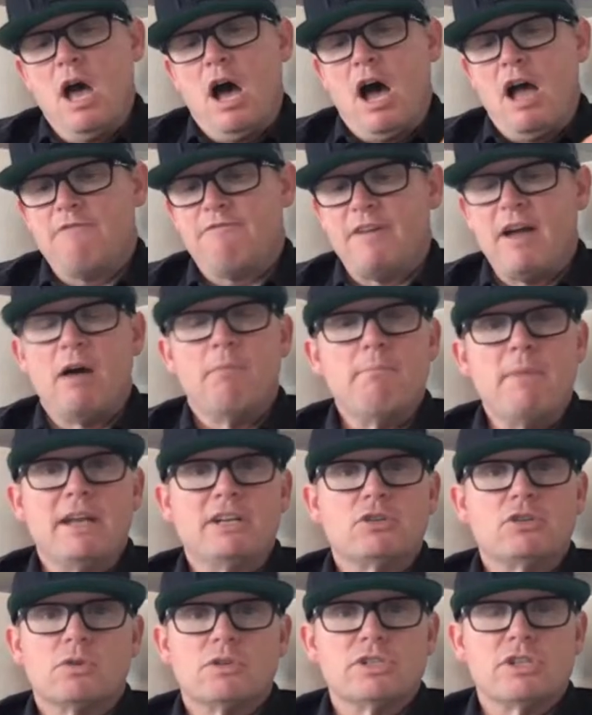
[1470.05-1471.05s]
I found
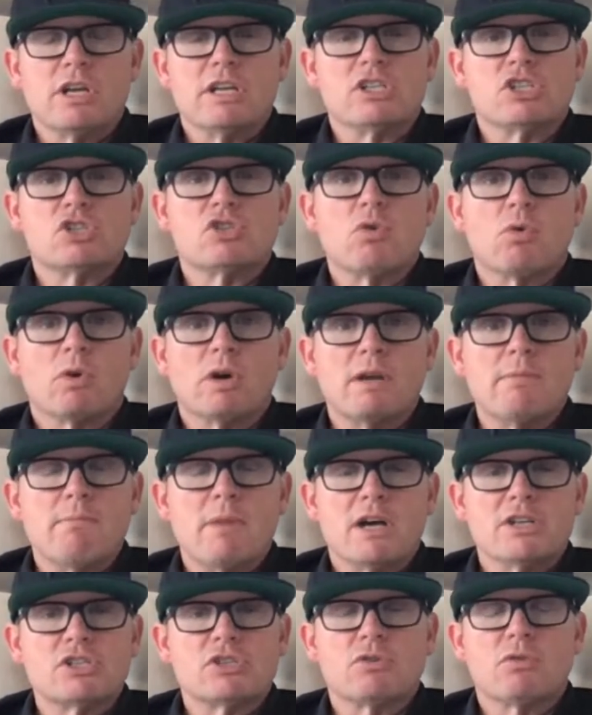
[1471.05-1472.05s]
mentors like Story
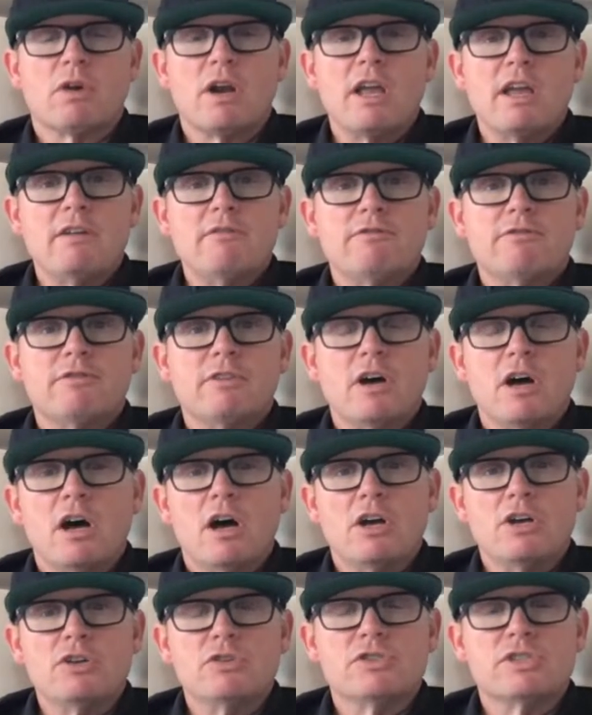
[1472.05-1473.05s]
Musgrave,
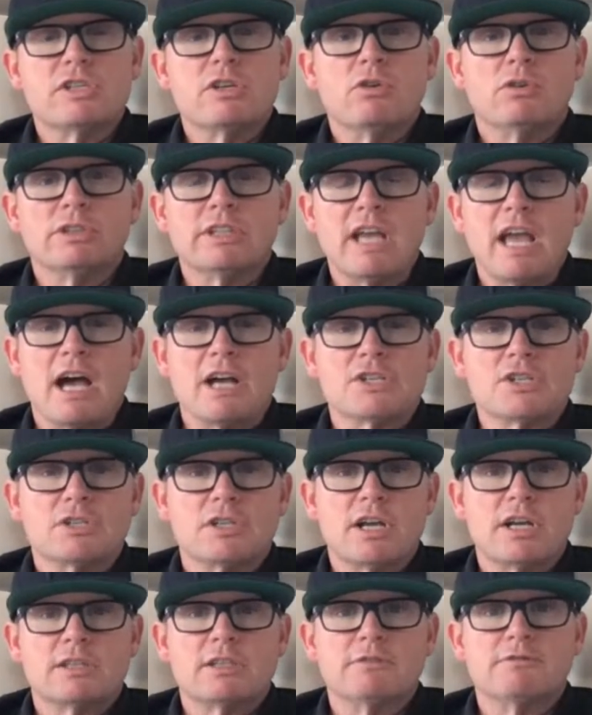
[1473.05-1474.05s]
who's the only
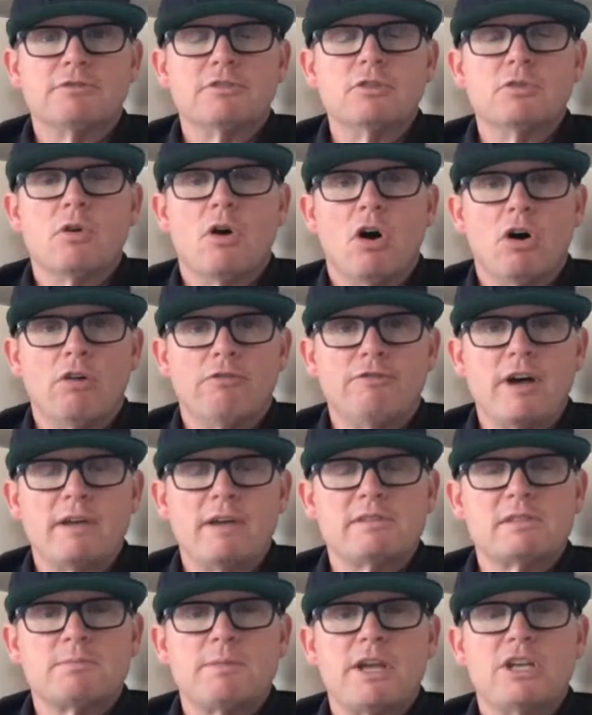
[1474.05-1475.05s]
astronaut that flew all
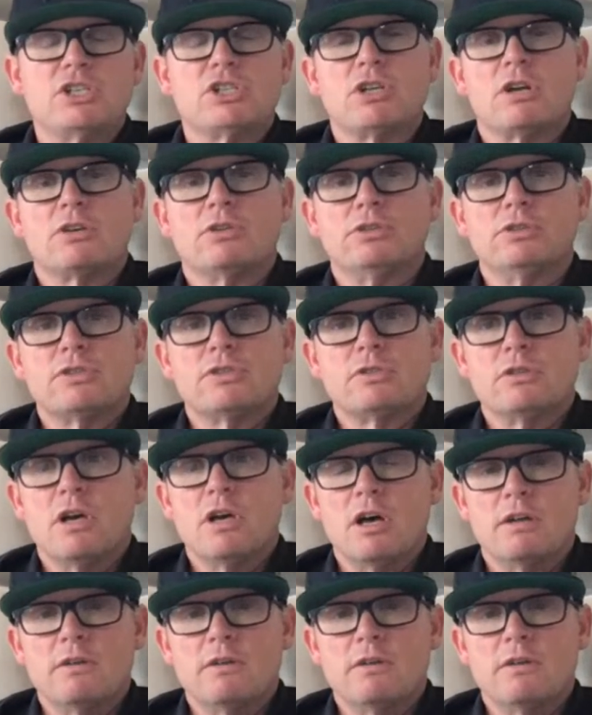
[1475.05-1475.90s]
5 space shuttles,